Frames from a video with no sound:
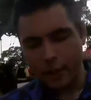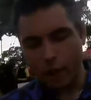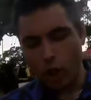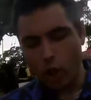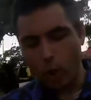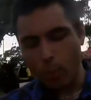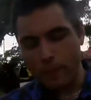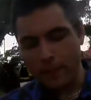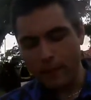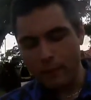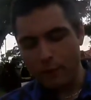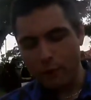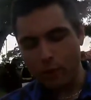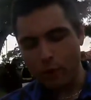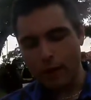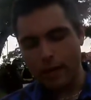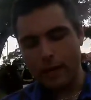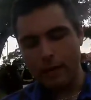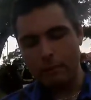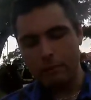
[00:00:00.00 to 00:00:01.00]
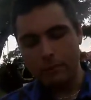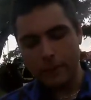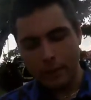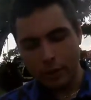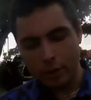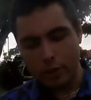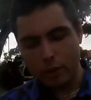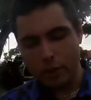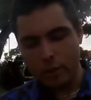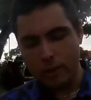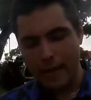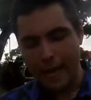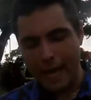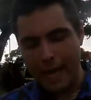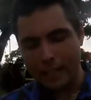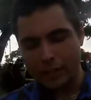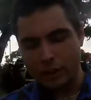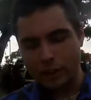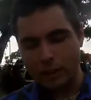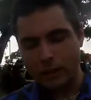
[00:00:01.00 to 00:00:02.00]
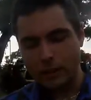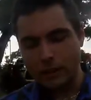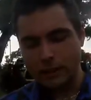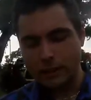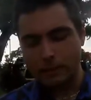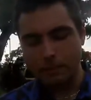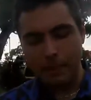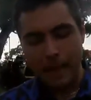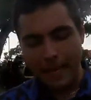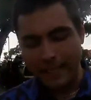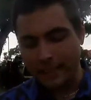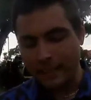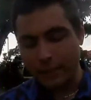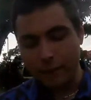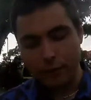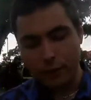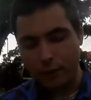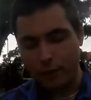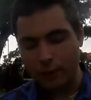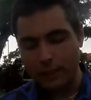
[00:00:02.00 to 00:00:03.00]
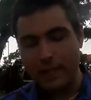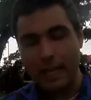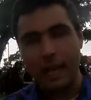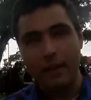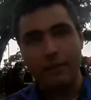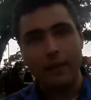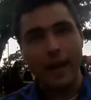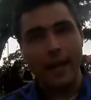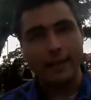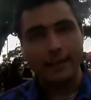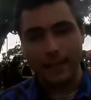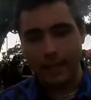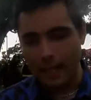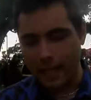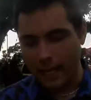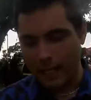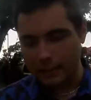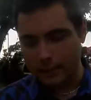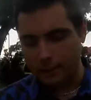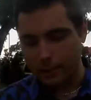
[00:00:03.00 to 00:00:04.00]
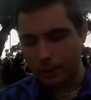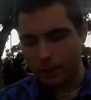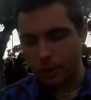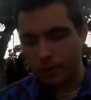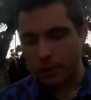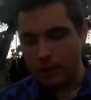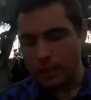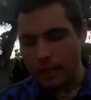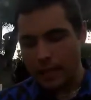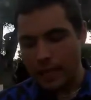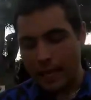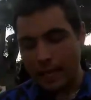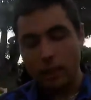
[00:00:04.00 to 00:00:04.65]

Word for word: They're hoping for a miracle as she's battling for her life at the hospital